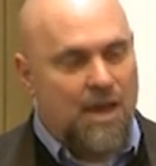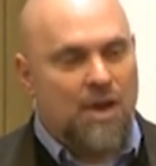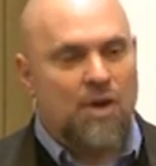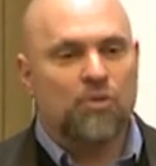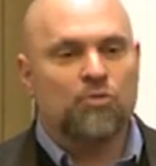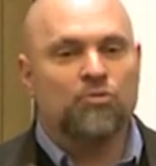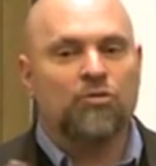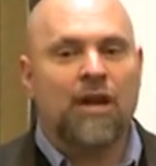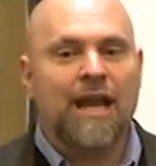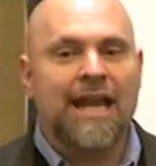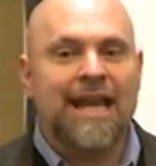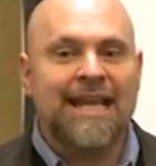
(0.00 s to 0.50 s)

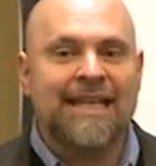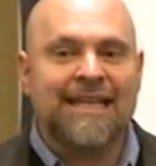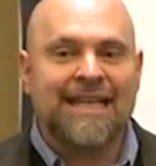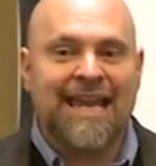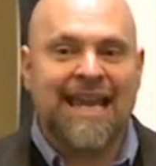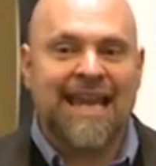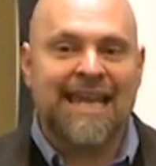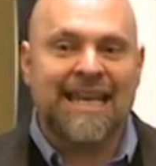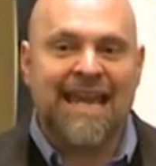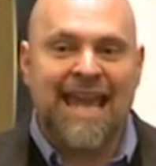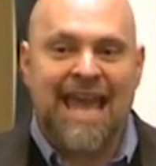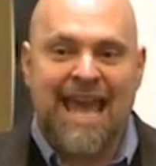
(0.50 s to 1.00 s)
Write
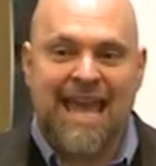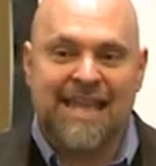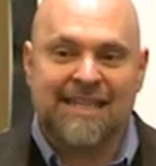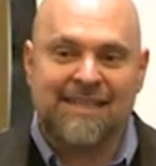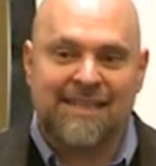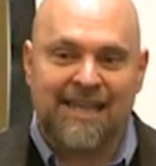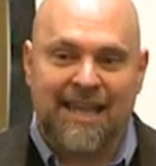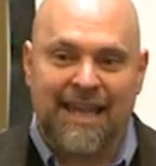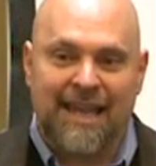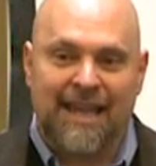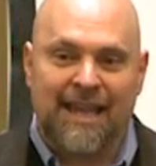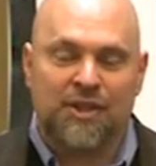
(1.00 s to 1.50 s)
an
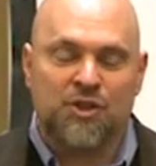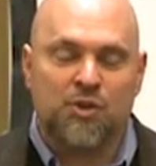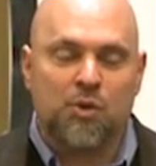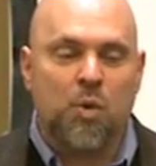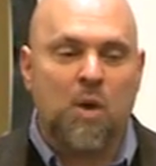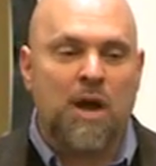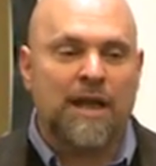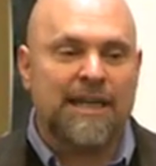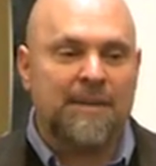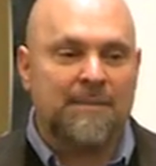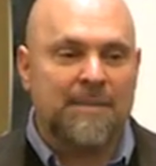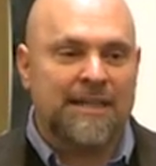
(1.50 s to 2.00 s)
essay, a
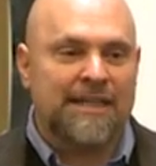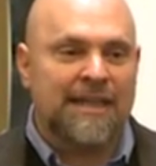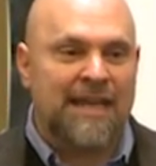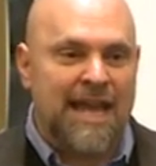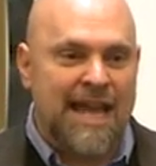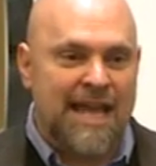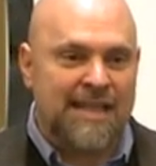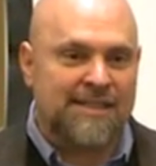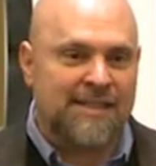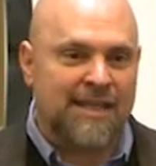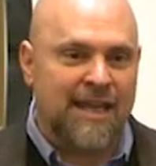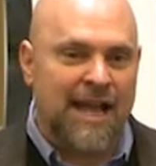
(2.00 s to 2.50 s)
20-minute
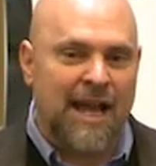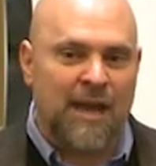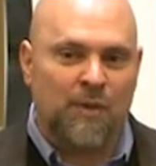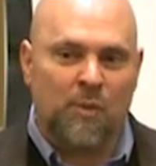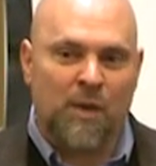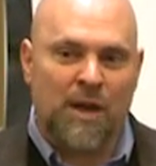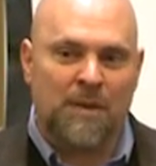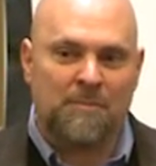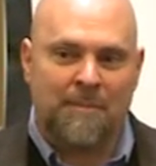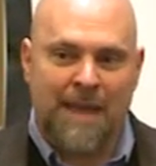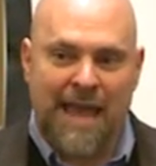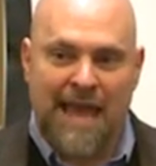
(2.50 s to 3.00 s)
essay on
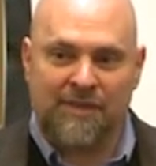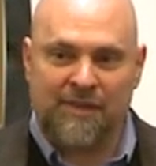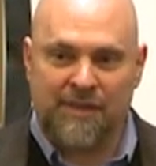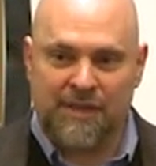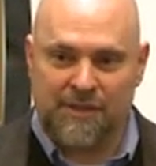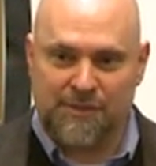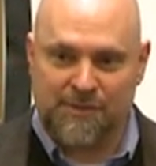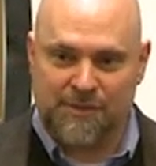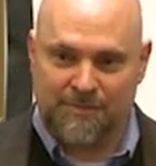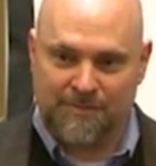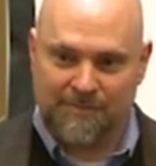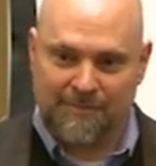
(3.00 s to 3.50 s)
what math
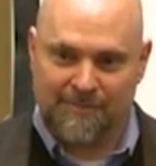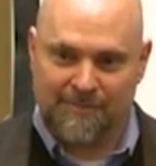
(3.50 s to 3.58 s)
is.